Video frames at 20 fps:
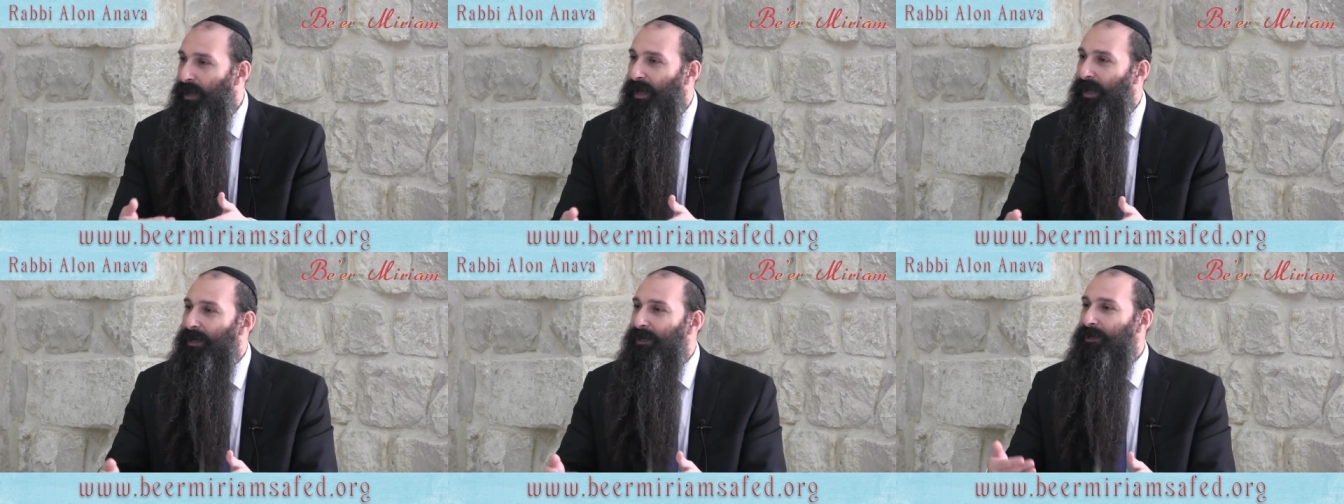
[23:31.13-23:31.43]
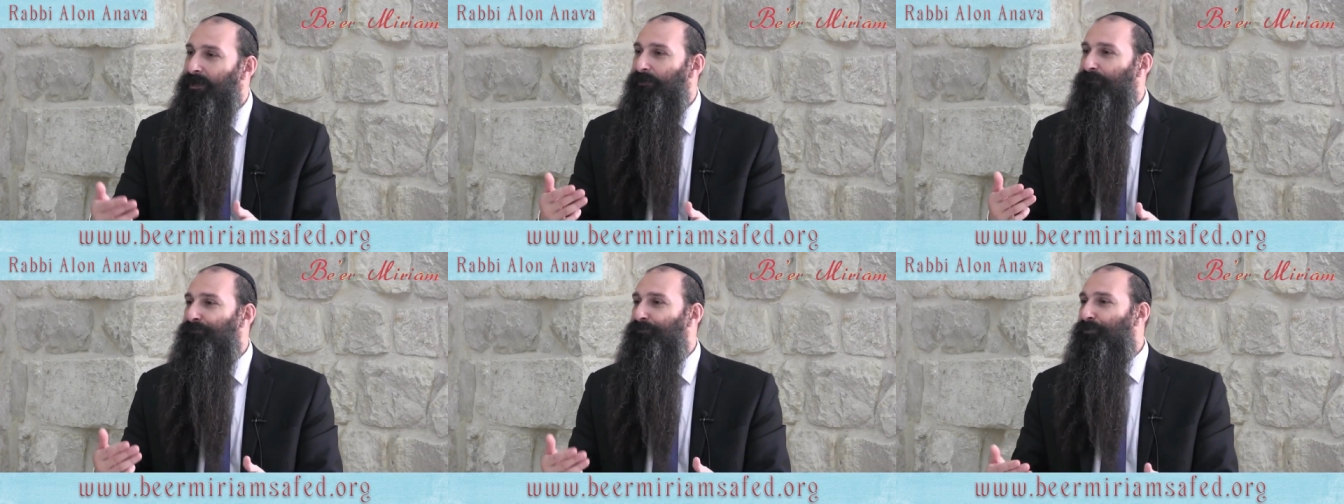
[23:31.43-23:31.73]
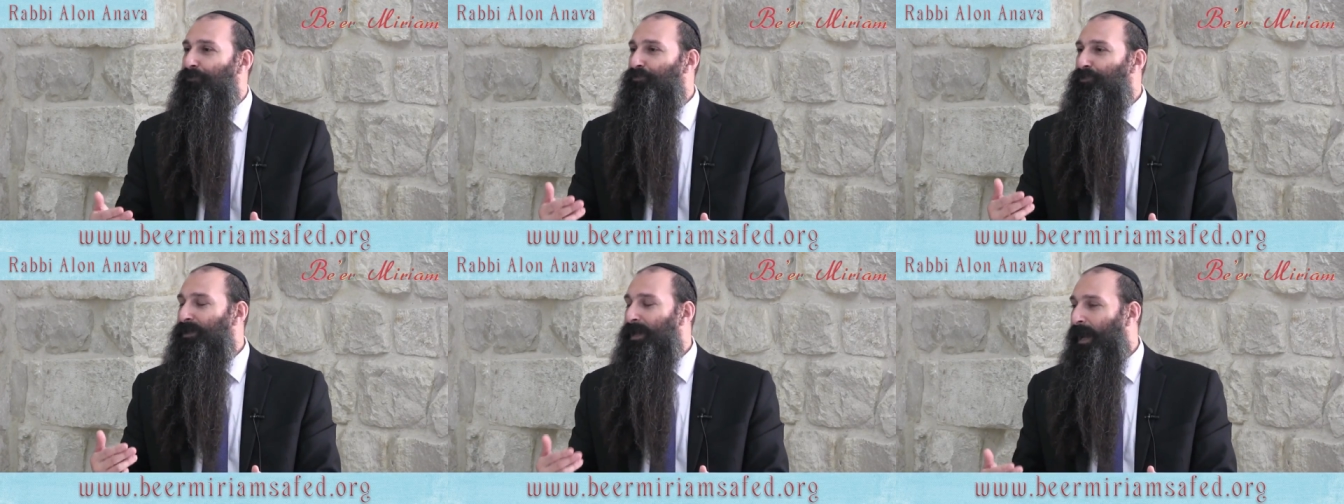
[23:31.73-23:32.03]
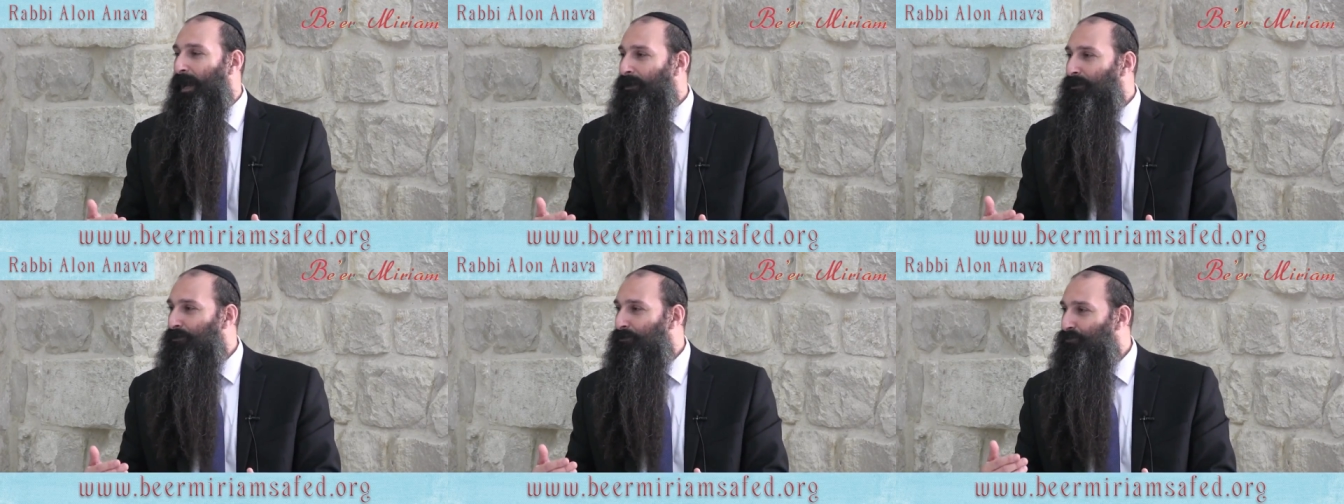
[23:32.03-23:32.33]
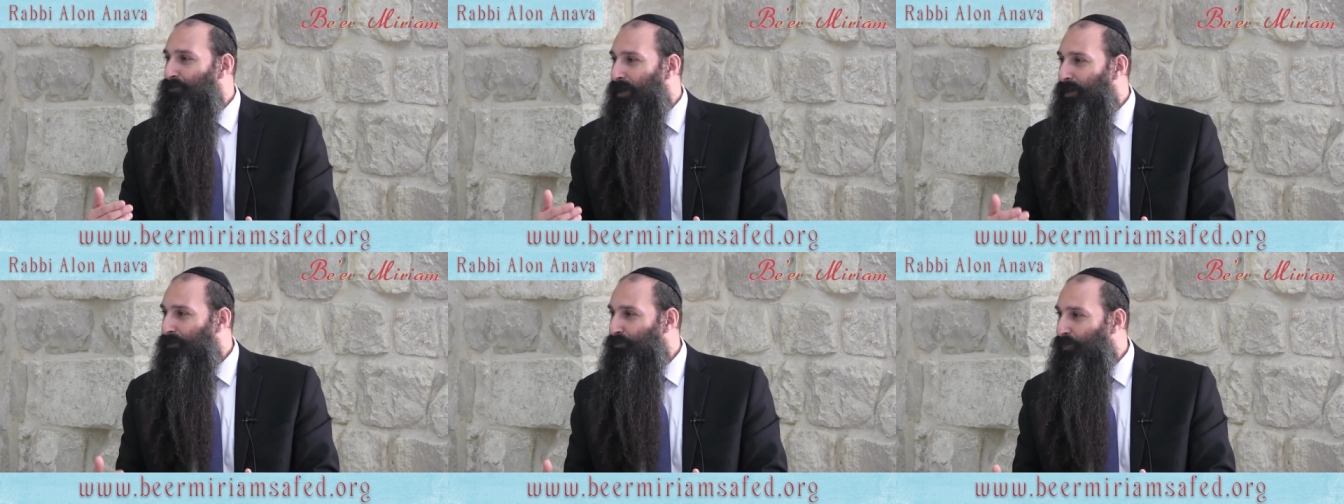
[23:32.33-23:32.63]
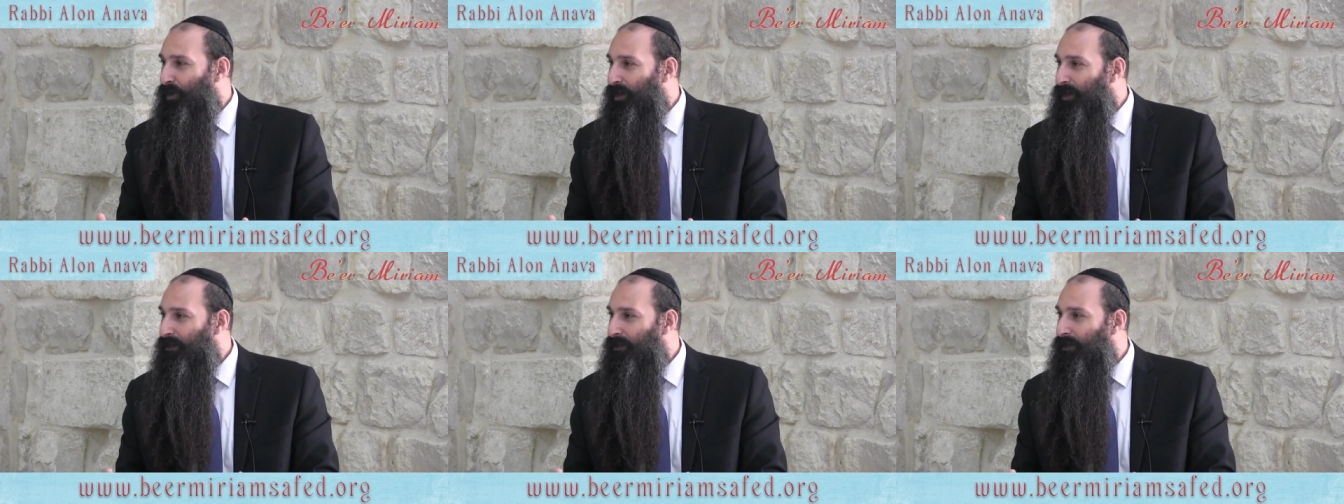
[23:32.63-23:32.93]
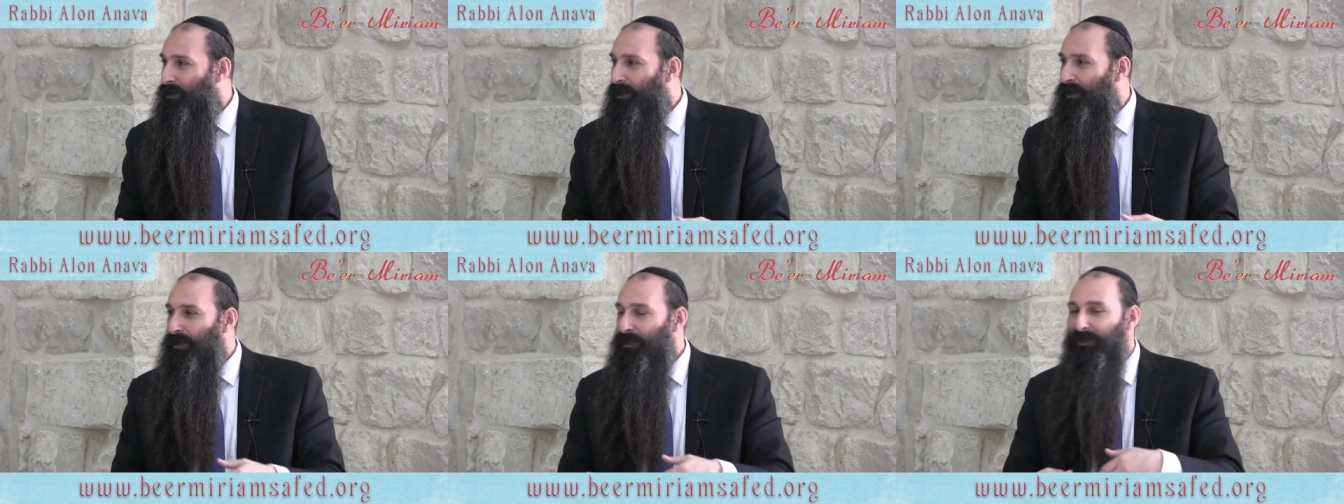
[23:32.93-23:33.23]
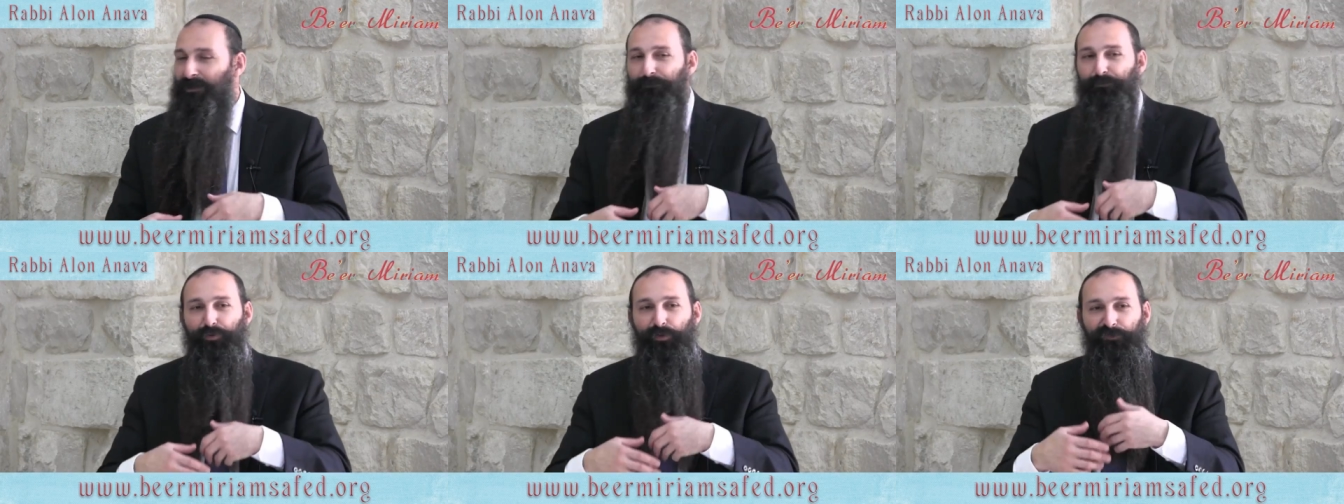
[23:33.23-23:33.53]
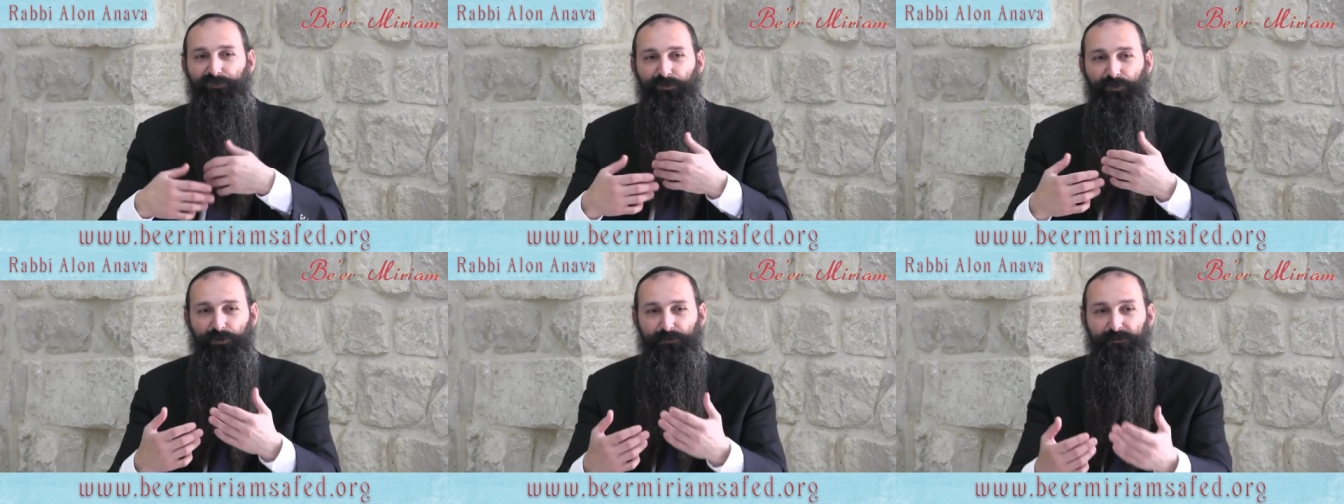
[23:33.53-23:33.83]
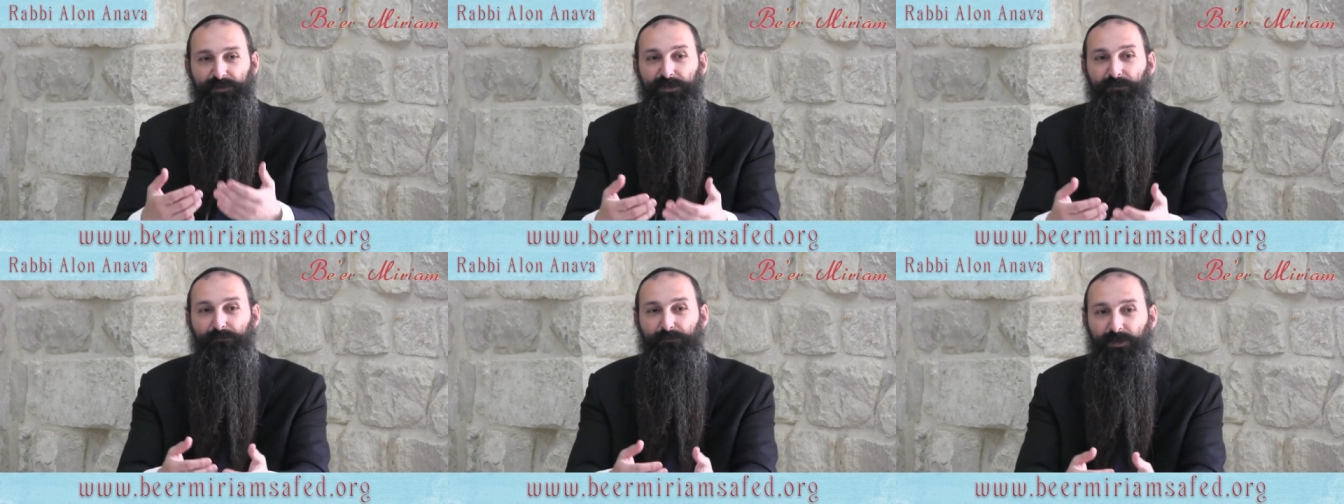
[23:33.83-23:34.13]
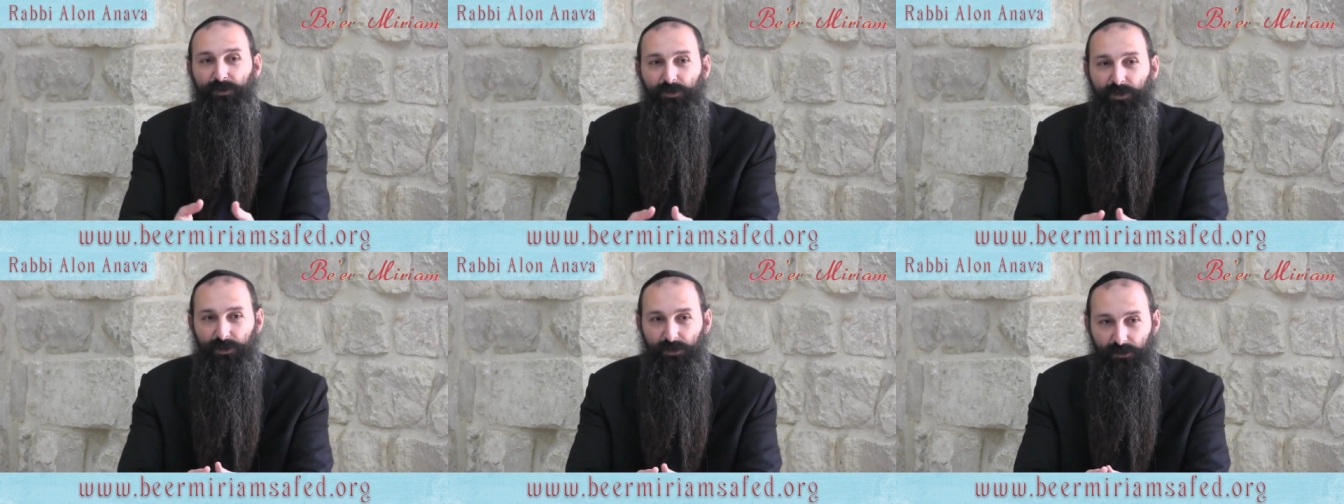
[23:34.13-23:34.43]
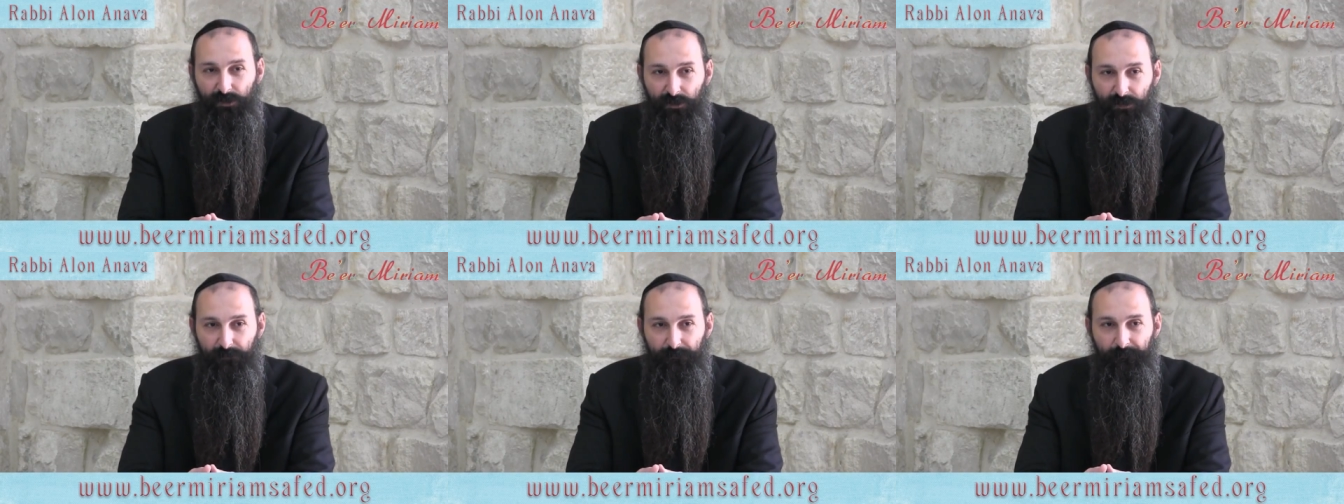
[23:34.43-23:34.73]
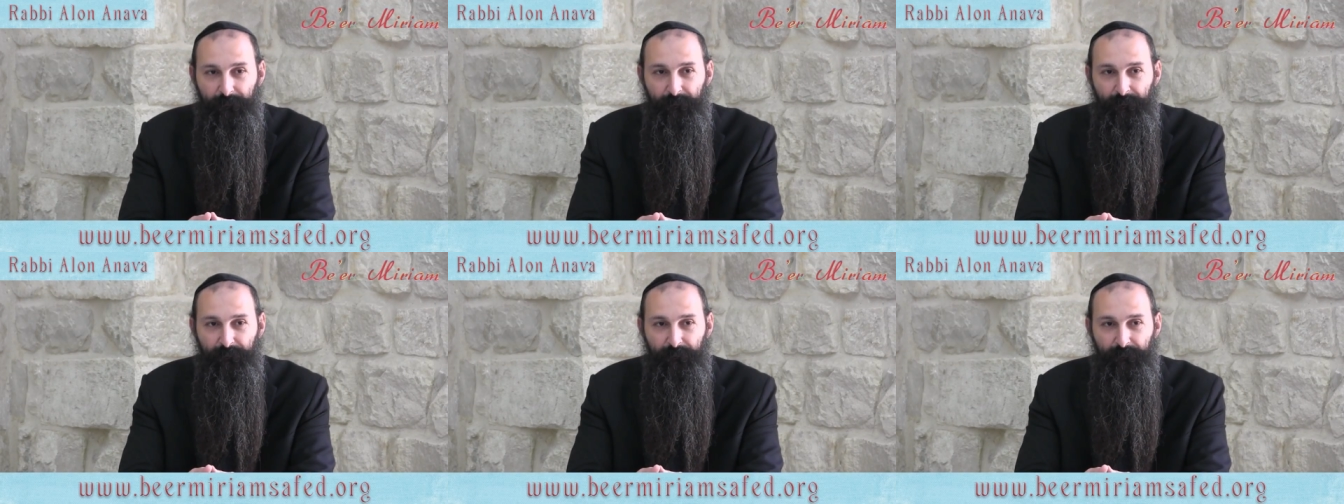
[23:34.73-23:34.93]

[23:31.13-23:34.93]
And if you react the right way, He performs a miracle.